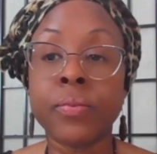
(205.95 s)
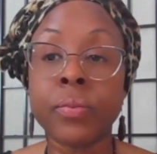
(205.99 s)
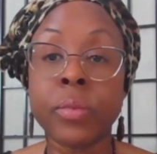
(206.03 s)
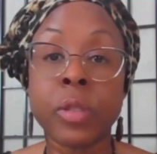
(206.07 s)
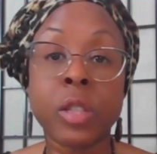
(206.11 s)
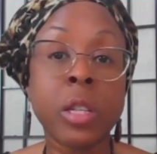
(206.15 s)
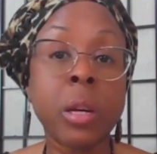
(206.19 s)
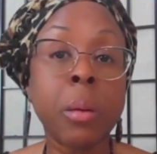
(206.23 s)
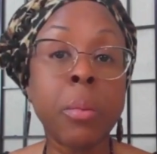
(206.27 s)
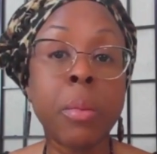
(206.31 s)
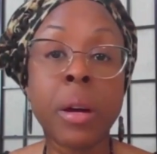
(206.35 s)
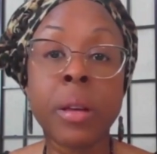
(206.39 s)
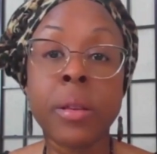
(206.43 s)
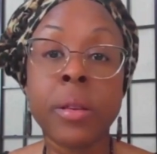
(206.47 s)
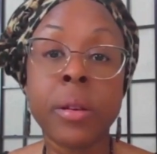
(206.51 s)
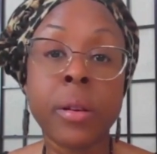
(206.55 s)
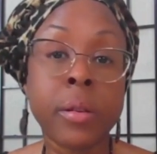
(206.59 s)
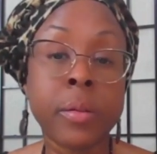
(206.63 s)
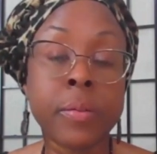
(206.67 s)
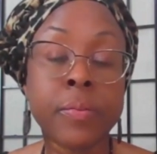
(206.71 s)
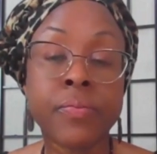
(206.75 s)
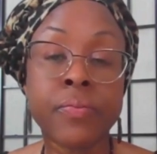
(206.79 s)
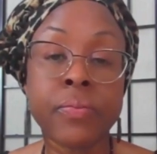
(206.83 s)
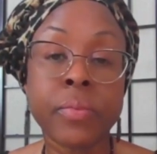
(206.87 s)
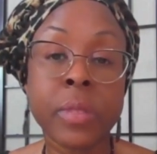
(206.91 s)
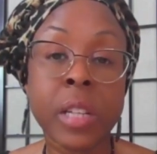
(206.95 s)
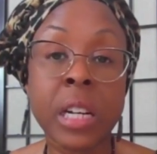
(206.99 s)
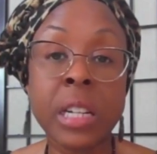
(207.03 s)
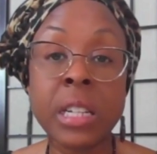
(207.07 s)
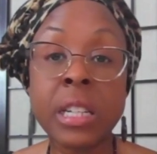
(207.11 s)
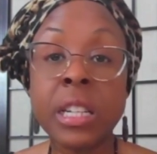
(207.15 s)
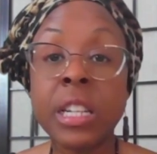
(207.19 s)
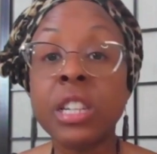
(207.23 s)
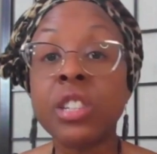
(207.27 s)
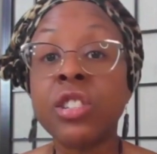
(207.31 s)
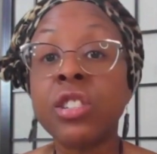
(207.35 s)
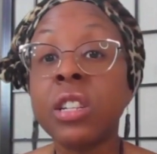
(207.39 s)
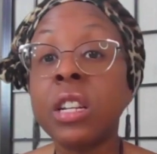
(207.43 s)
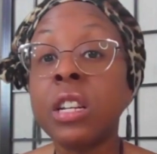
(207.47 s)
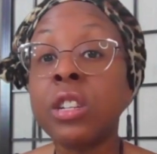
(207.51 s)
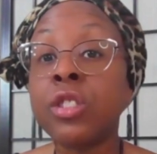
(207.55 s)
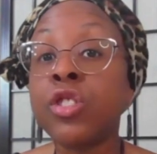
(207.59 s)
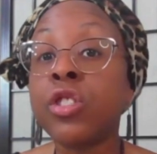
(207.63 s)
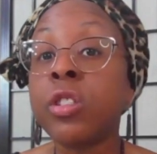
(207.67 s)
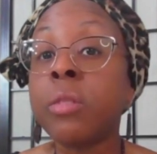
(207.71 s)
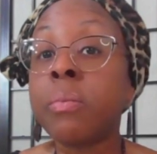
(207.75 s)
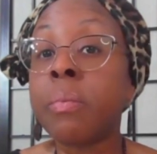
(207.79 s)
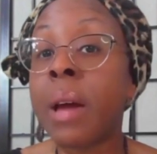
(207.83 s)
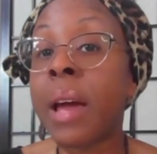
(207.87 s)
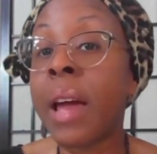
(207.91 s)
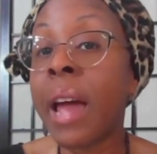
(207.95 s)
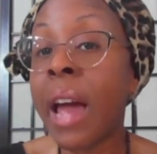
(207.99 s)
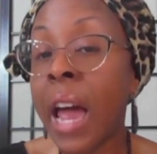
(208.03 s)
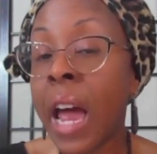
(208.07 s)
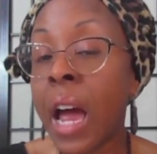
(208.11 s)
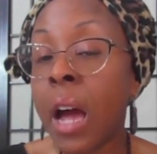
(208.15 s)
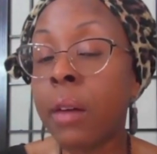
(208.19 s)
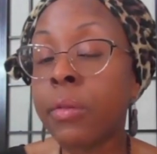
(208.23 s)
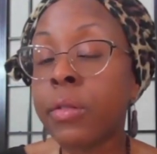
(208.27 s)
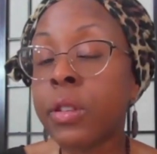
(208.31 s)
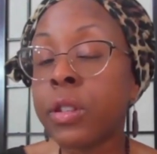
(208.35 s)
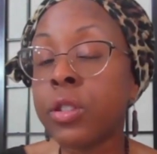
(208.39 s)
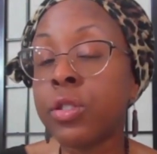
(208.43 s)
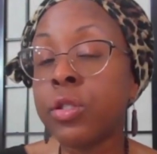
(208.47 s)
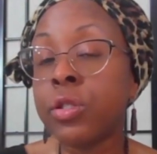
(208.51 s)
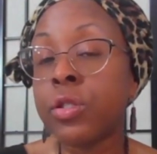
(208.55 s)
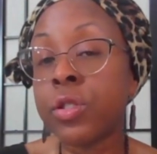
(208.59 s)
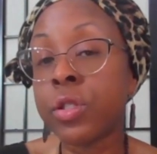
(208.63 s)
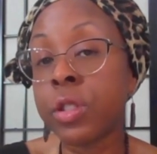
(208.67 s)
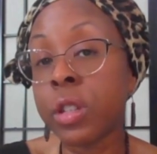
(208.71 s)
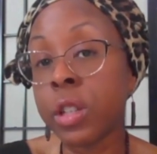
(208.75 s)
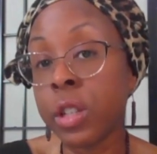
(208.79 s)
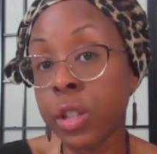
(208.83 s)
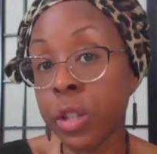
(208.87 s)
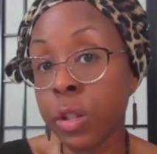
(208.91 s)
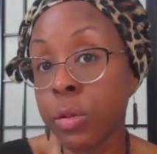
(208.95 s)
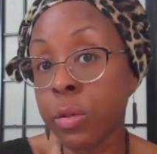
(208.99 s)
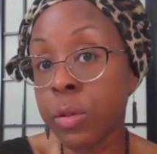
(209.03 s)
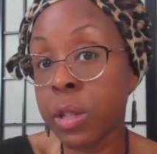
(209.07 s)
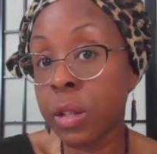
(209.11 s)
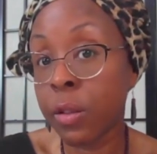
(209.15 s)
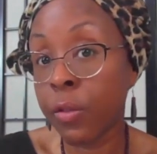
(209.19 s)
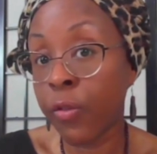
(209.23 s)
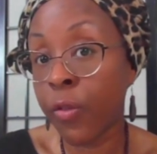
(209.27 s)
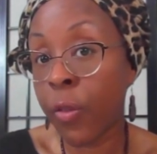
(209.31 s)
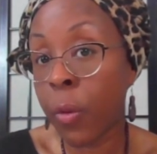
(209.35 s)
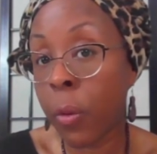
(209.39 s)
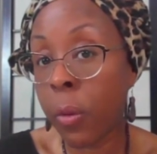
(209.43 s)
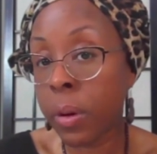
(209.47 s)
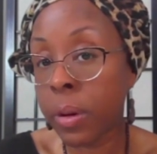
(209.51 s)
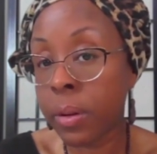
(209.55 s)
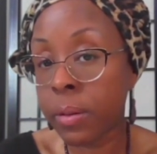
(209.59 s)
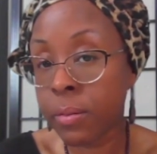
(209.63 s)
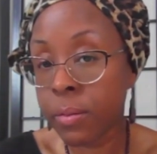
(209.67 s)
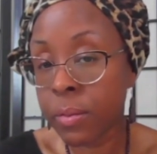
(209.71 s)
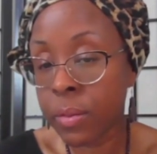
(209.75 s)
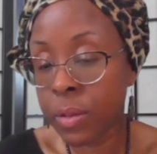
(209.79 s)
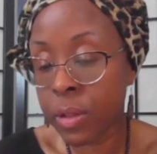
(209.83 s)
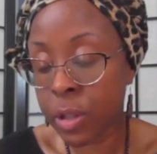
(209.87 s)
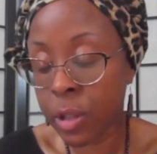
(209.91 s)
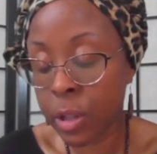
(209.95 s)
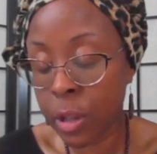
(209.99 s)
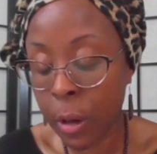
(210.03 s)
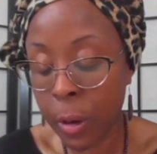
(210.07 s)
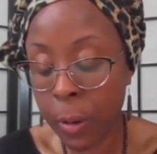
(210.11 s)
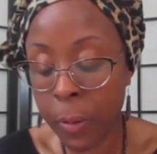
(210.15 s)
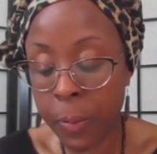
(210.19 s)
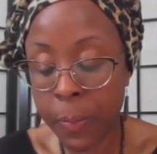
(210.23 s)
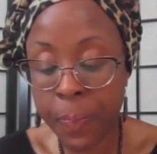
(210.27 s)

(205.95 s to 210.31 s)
some other condition that you may have that you shouldn't use it for. So,